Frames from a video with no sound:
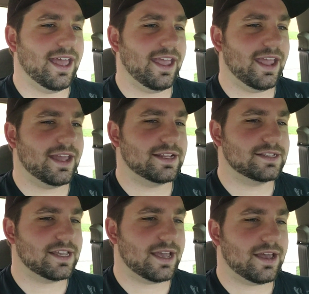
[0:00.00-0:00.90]

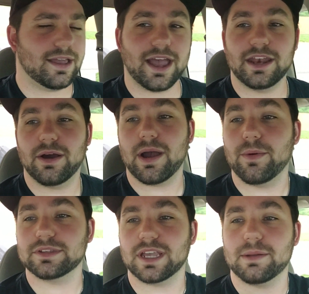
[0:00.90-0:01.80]
and I know I
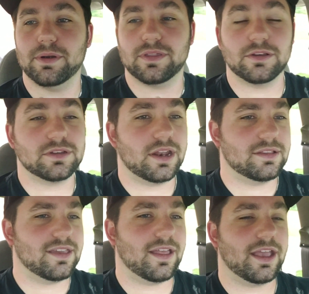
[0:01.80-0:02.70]
wasn't going to put those on
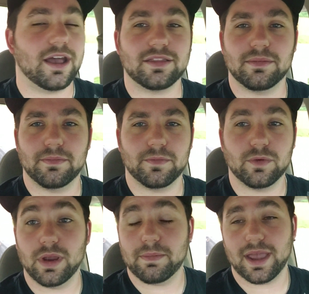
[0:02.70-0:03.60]
until I got them
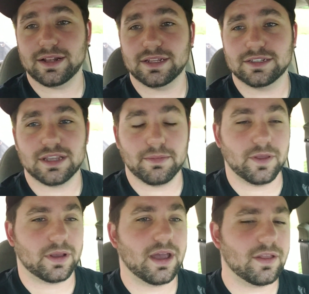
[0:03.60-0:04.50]
repainted some
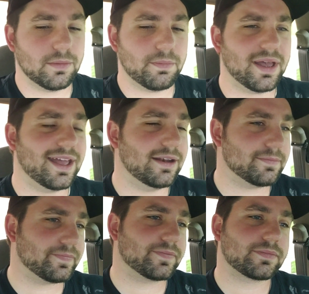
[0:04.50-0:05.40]
other color, but
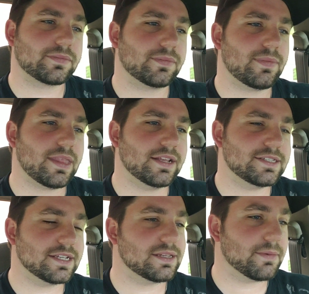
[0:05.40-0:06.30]

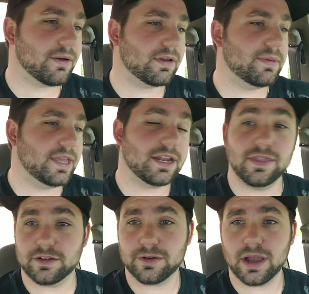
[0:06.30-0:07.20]
since I'm going to be getting
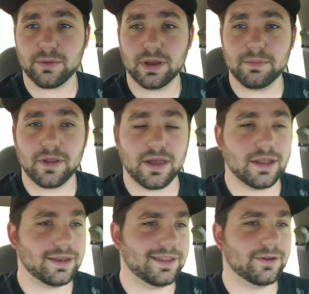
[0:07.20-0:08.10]
the truck
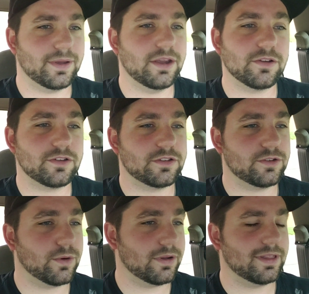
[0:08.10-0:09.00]
redone, here
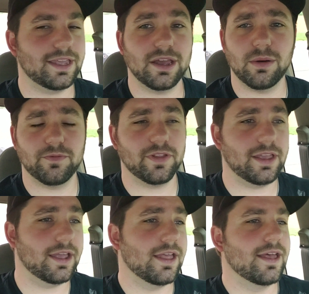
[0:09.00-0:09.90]
shortly,
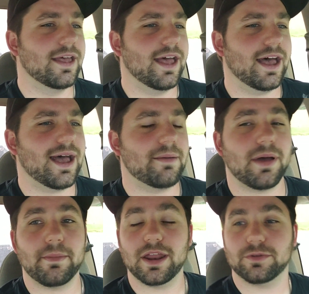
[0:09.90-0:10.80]
hopefully, I
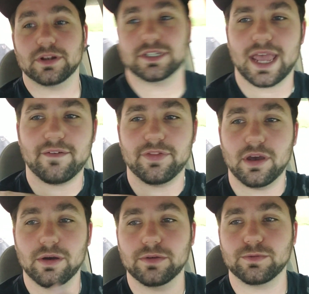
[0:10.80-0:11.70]
might as well just have
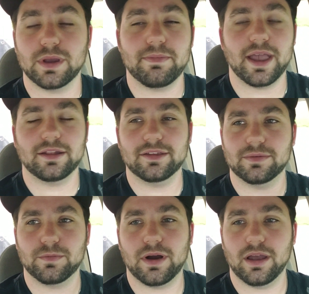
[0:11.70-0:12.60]
those
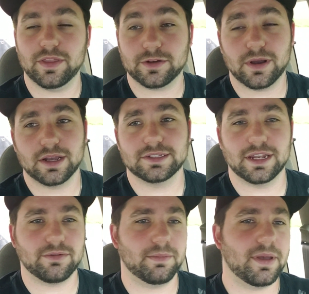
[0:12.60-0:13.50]
repainted while the truck is
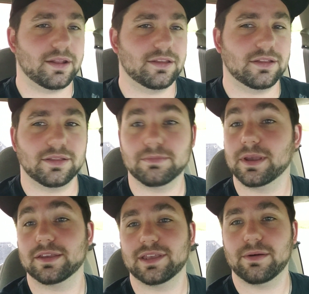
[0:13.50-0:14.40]
getting repainted,
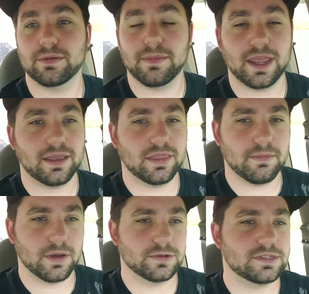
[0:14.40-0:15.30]
because that would make the
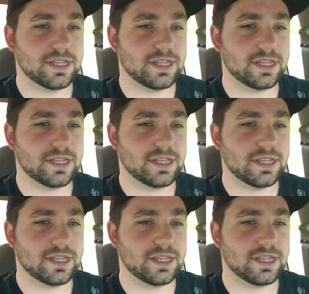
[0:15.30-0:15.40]
most